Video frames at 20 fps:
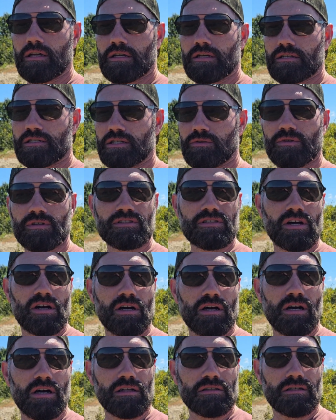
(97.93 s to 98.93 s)
see what it's
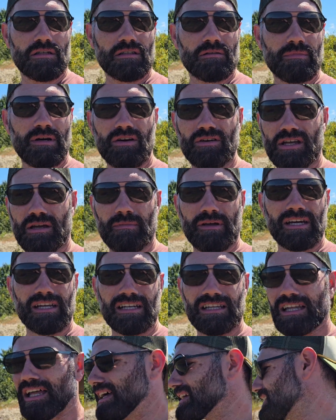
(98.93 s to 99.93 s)
all, all, all, about. Am I
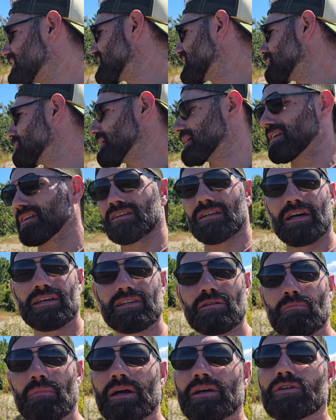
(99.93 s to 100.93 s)
gonna like it? Am I gonna like
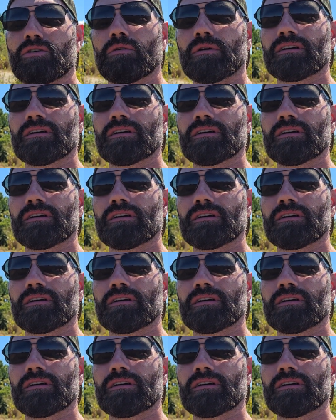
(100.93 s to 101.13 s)
the micro